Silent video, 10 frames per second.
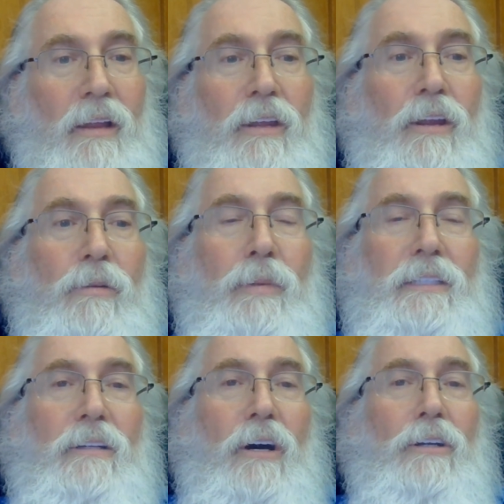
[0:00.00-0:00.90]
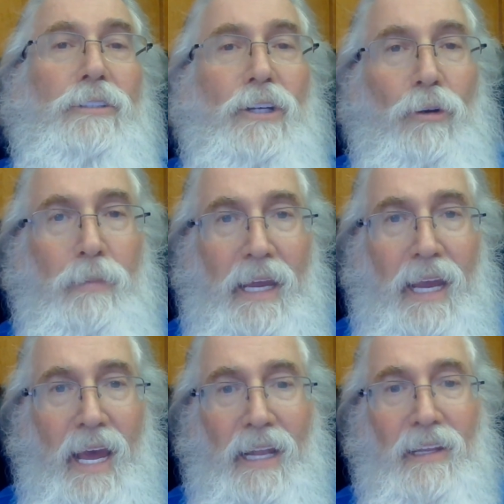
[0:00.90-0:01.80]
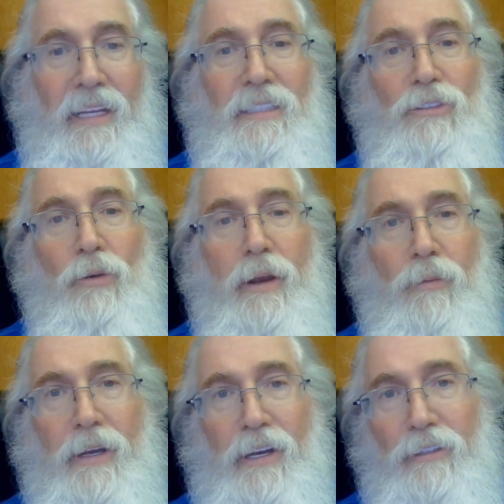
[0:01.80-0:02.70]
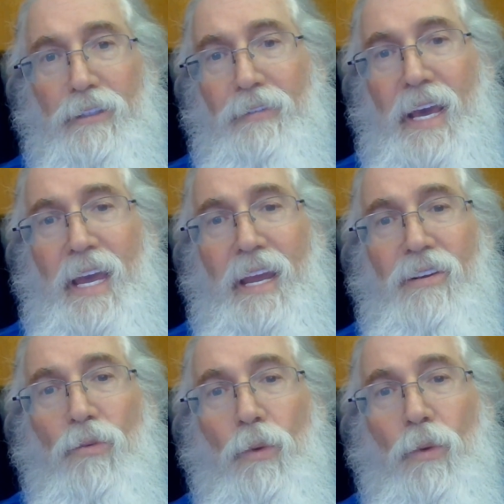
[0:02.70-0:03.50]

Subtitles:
You must also be at least 21 years of age